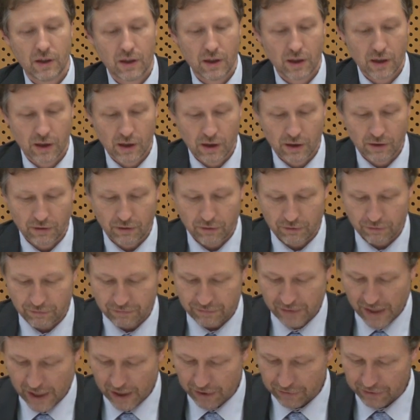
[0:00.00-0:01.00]

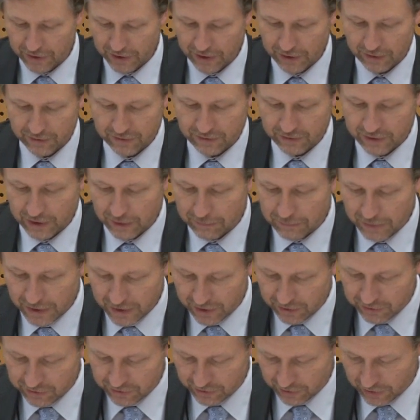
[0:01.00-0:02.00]
very
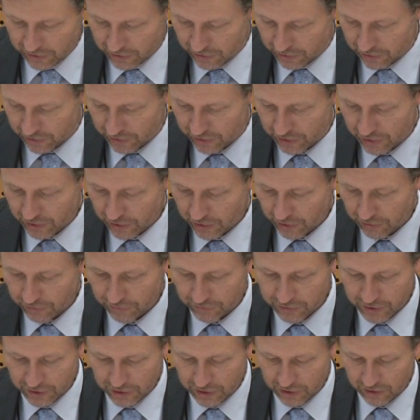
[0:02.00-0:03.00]
timid,
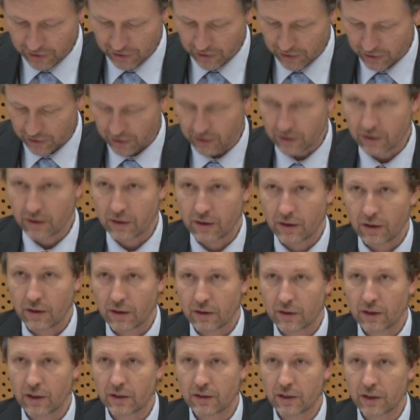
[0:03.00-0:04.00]
the
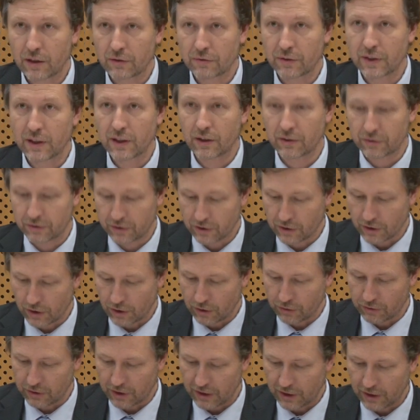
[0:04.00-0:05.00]
33 years
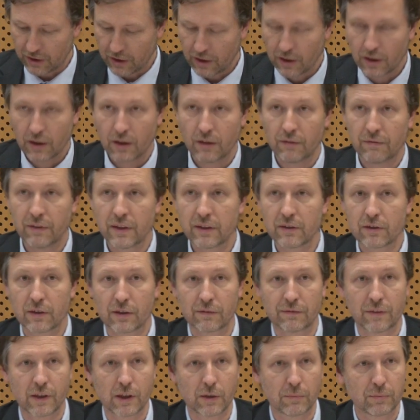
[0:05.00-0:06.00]
ago, the
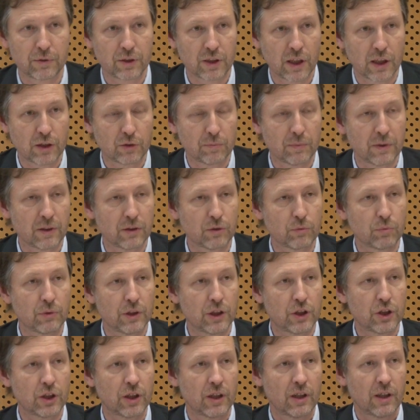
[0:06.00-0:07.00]
Winterverb judgment,
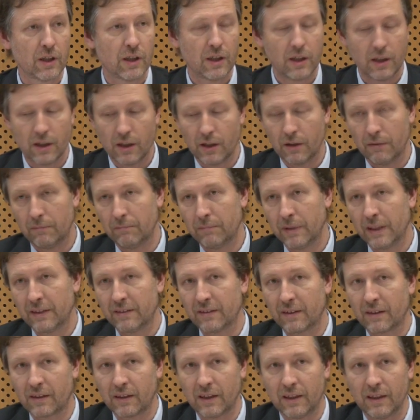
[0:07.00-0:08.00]
which
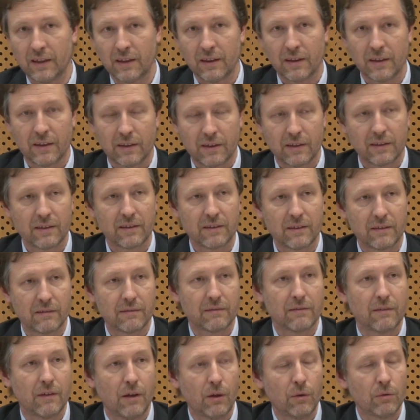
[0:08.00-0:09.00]
basically
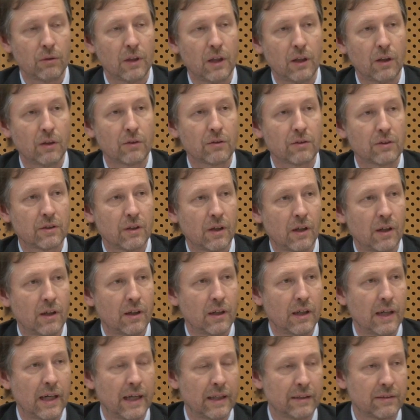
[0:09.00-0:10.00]
only looked
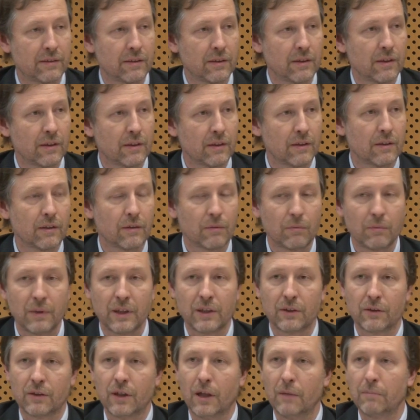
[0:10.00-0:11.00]
at
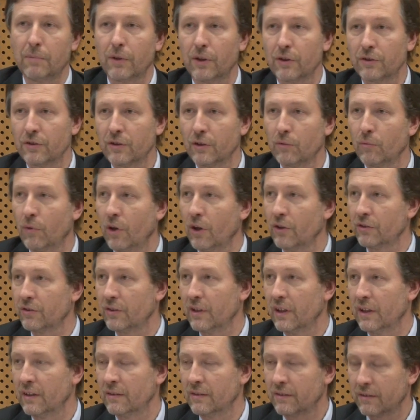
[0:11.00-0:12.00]
whether a person
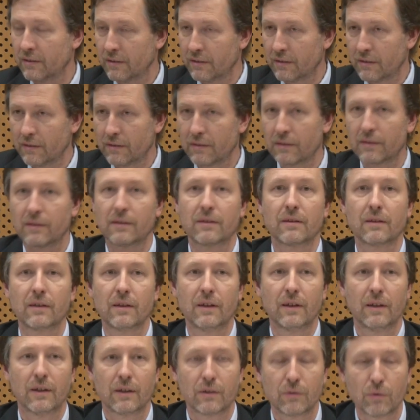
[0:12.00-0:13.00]
was, as
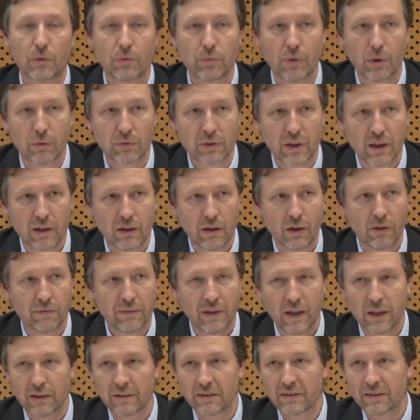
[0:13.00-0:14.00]
to quote,
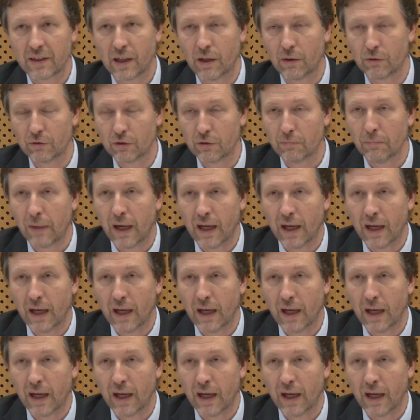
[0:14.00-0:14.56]
of unsound